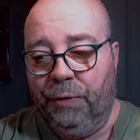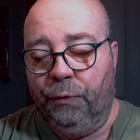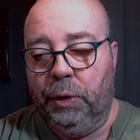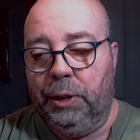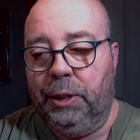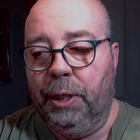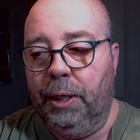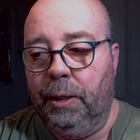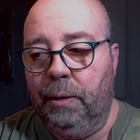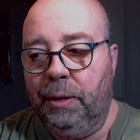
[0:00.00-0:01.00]
different,
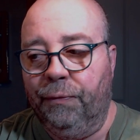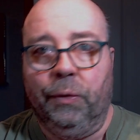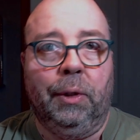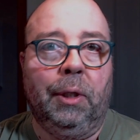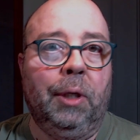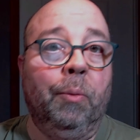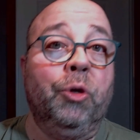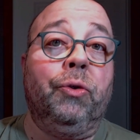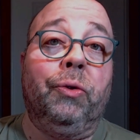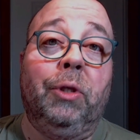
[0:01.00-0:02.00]
uh, different
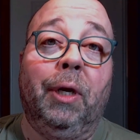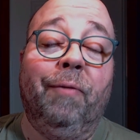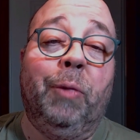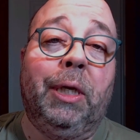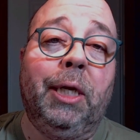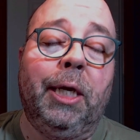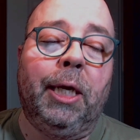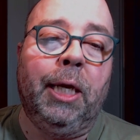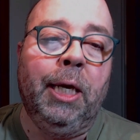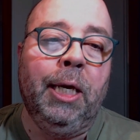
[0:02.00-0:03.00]
commercials that have been done.